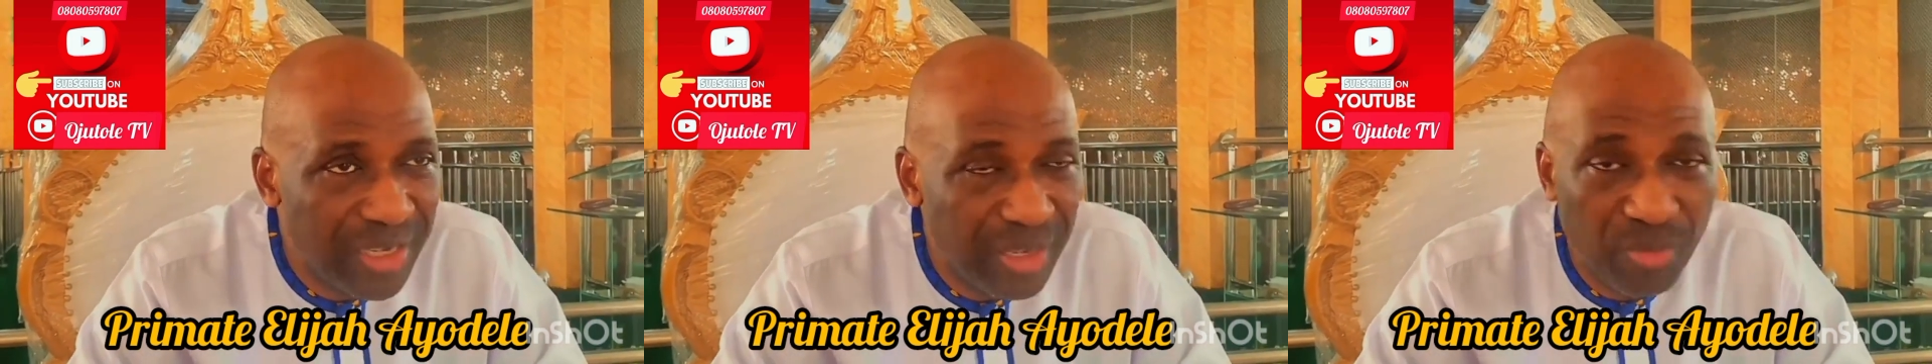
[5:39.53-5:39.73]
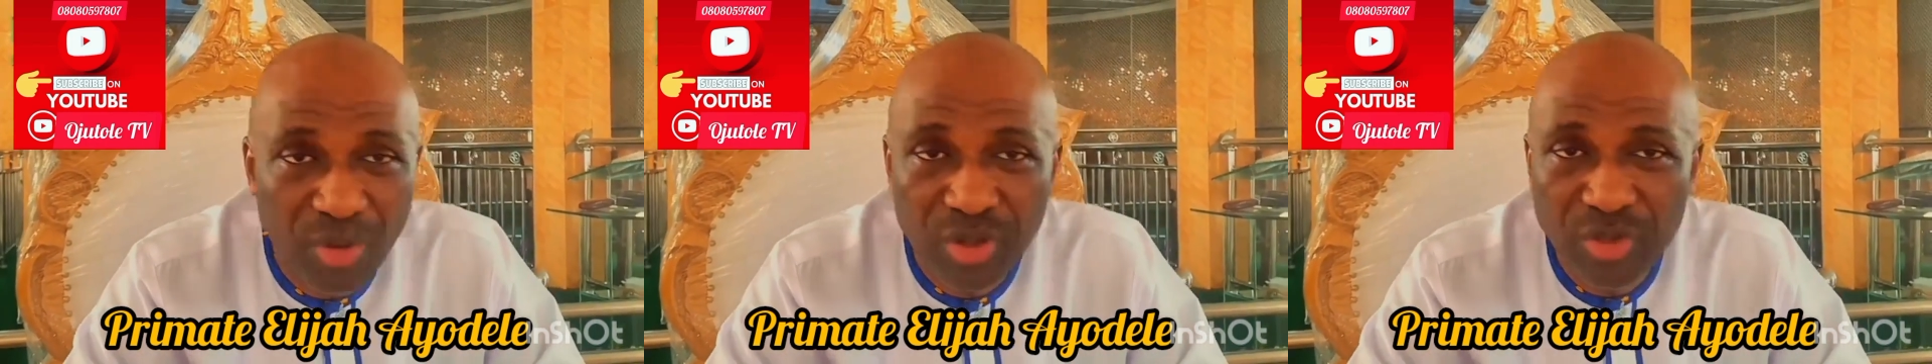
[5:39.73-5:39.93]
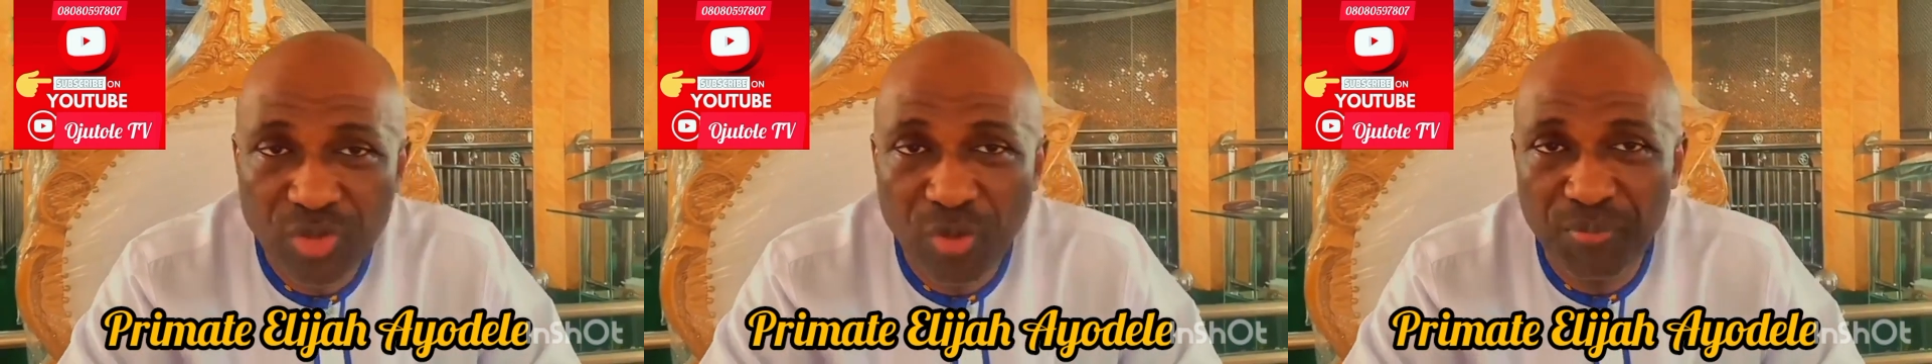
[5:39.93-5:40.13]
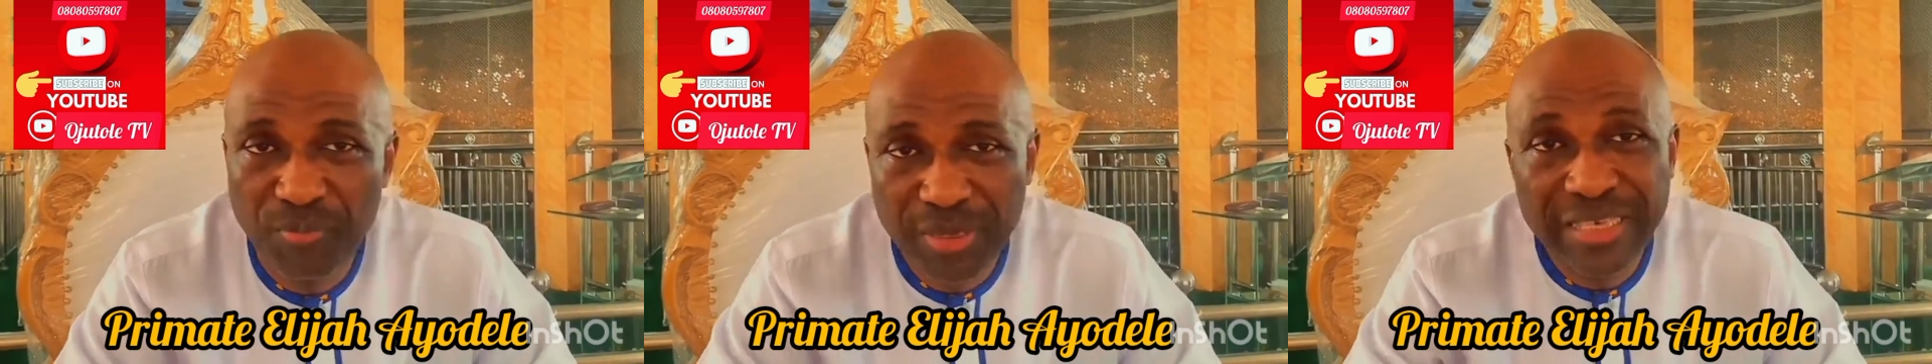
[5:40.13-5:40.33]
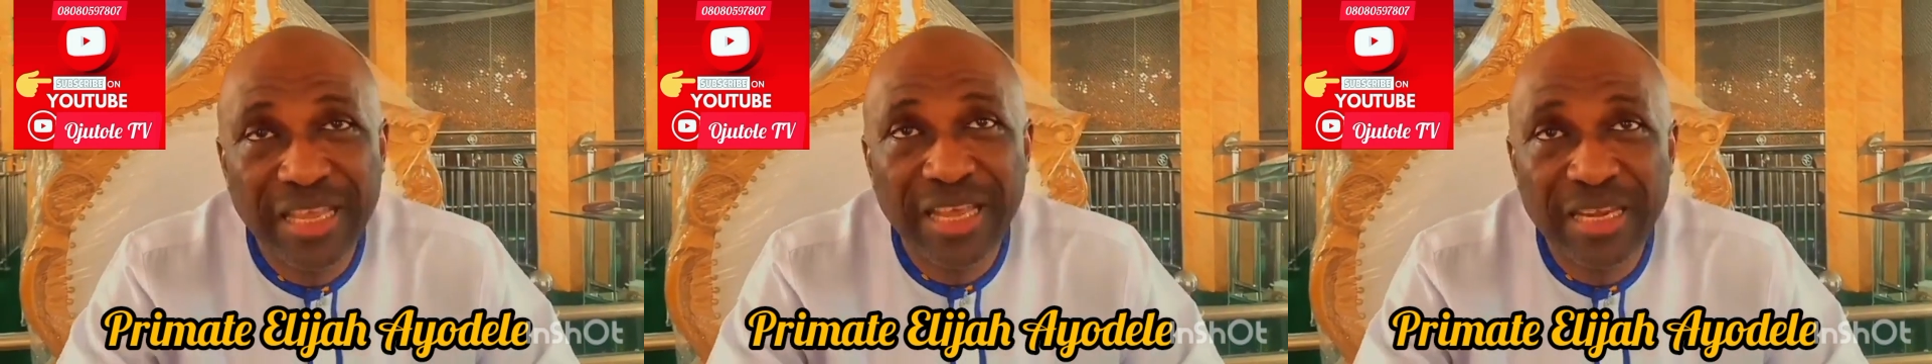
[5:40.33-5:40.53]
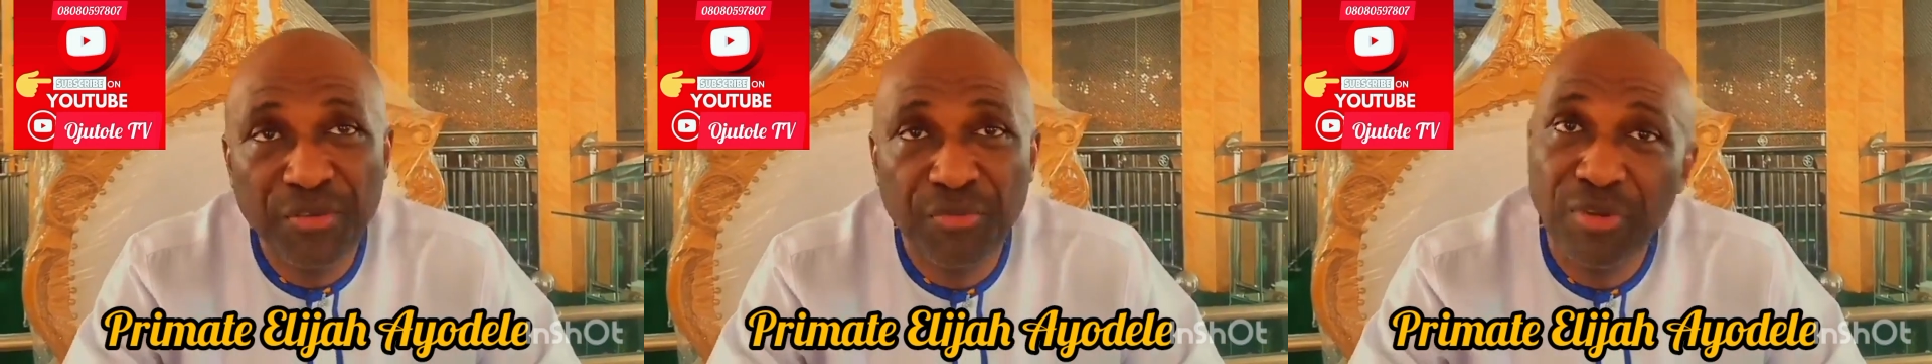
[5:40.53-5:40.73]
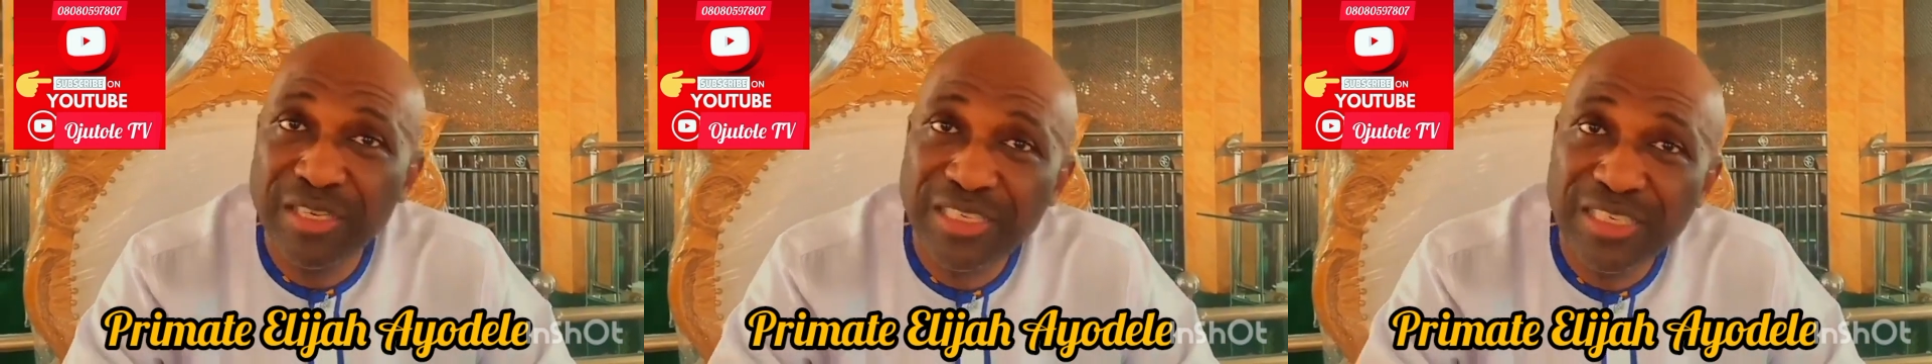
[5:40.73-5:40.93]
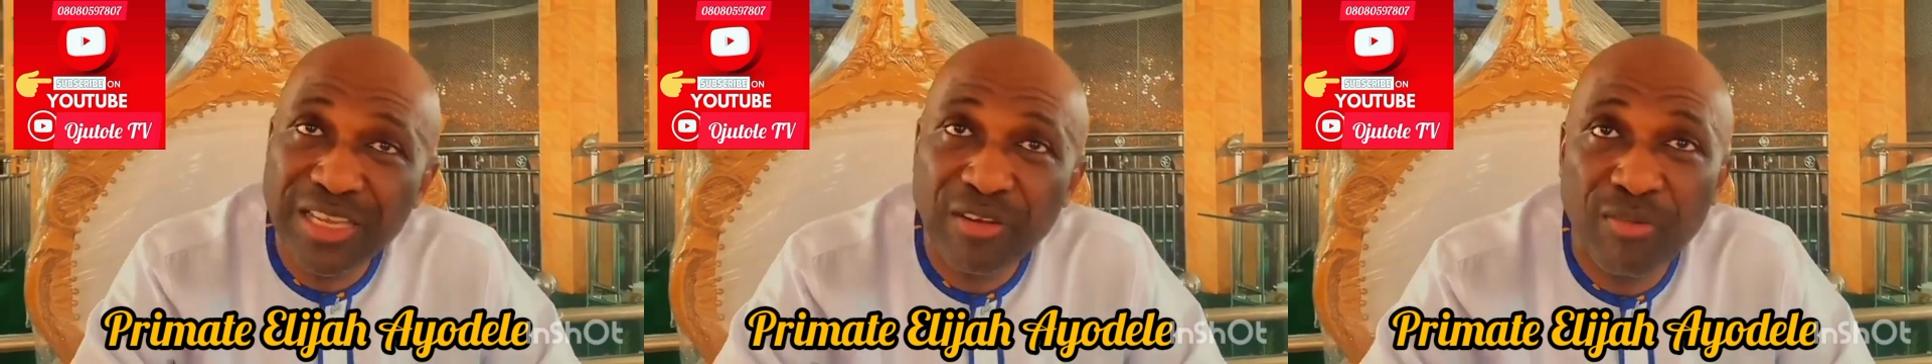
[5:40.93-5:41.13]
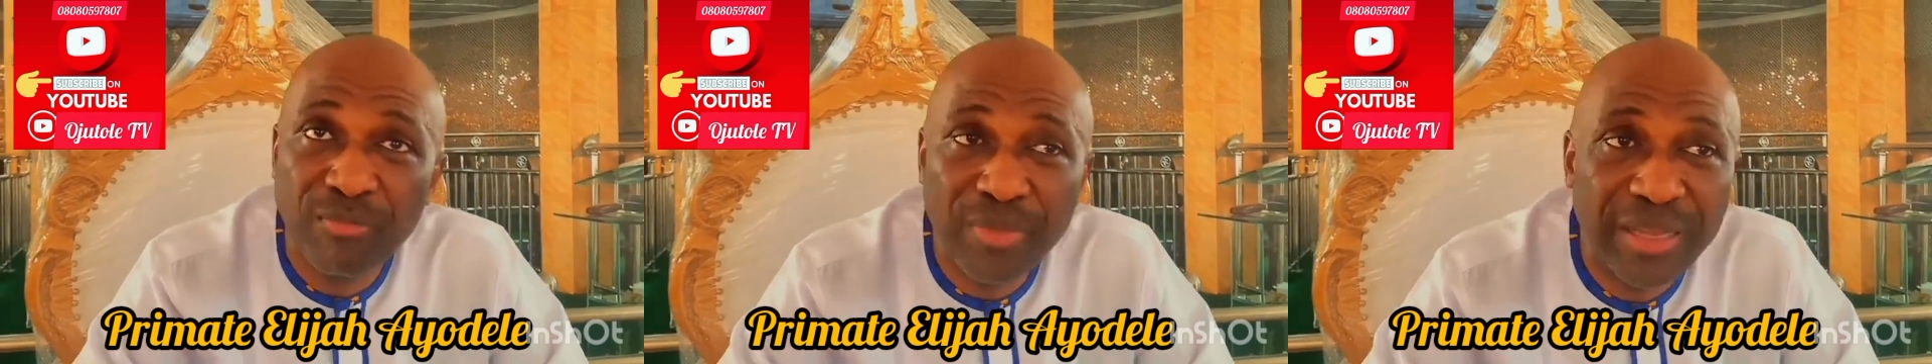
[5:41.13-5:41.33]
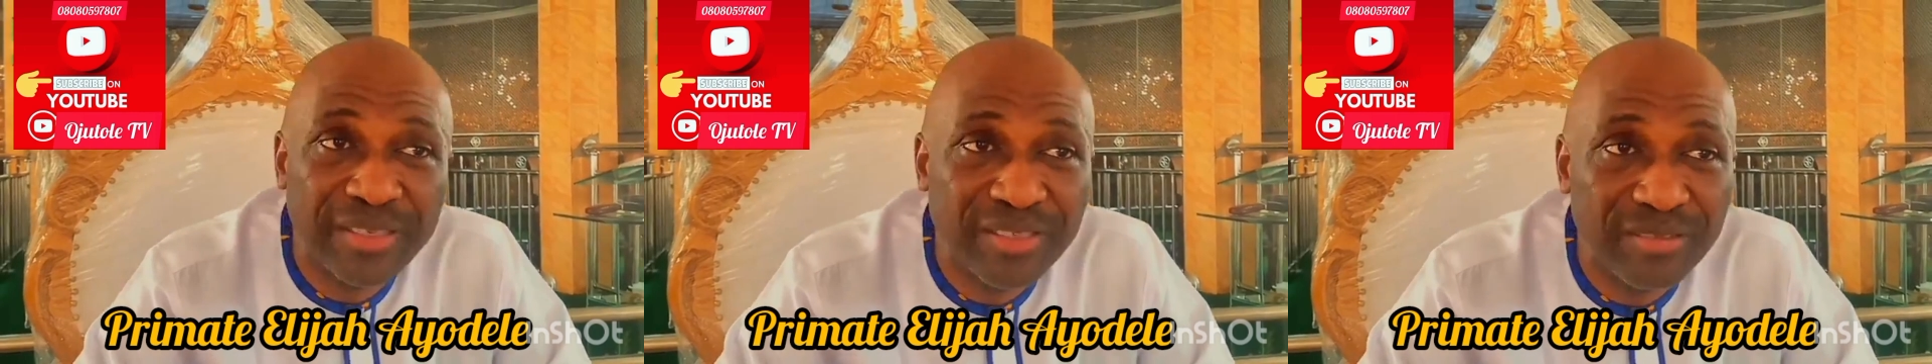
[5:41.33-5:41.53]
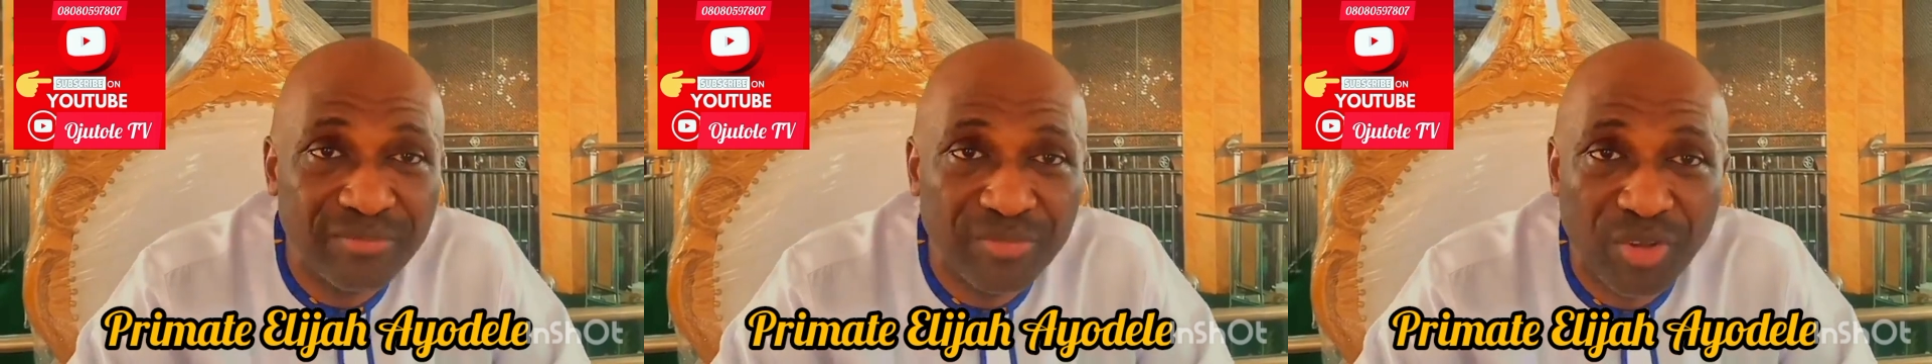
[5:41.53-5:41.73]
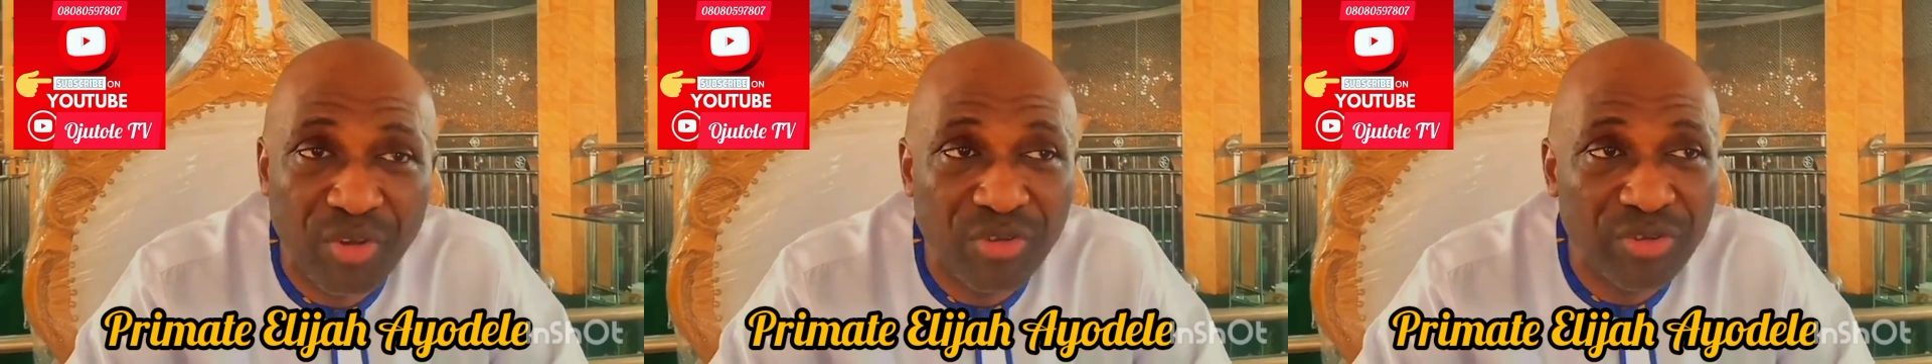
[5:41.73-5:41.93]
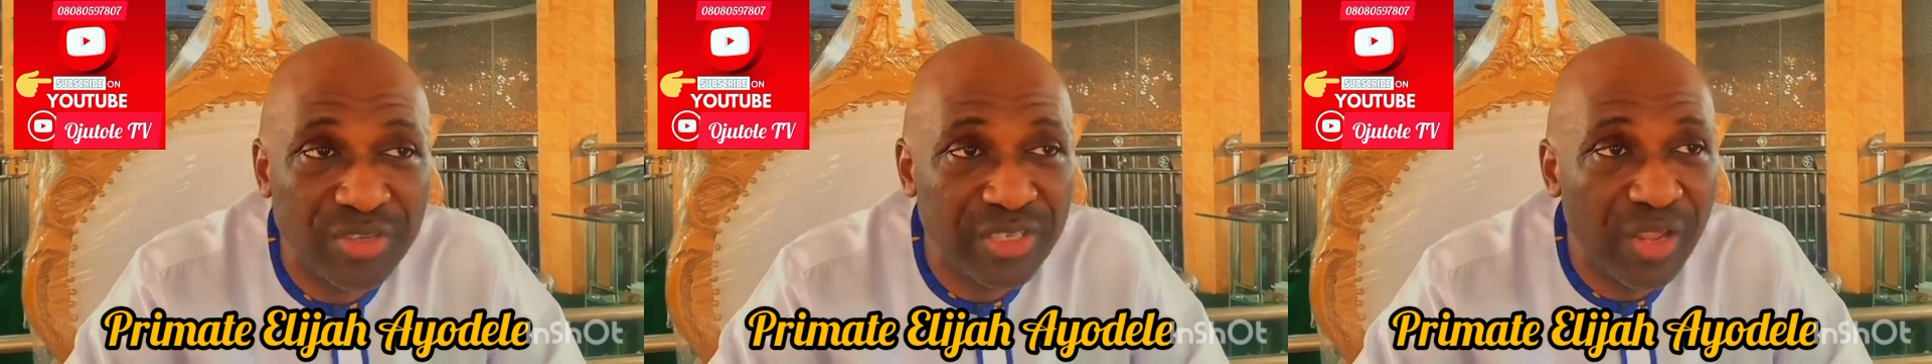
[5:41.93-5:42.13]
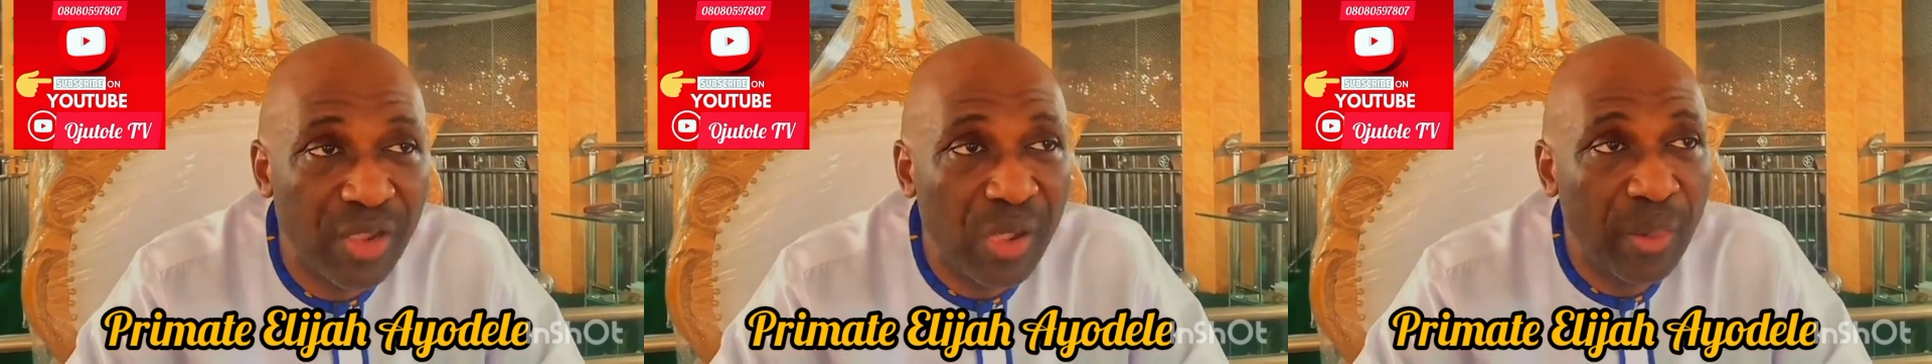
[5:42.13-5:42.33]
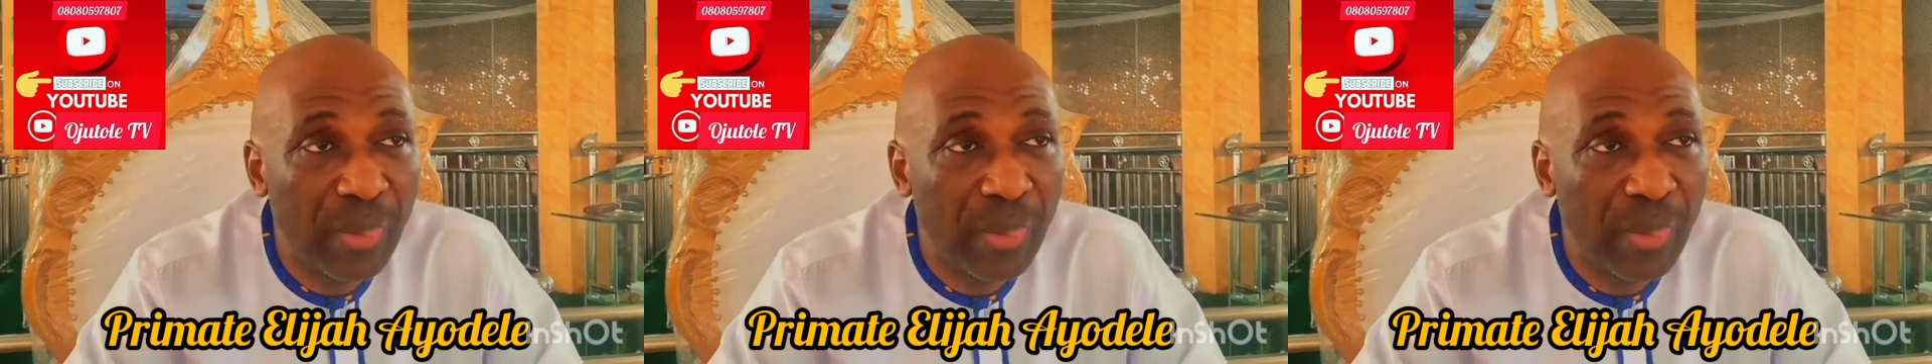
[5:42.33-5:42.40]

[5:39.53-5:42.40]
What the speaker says: they will also play dearly for the second match, because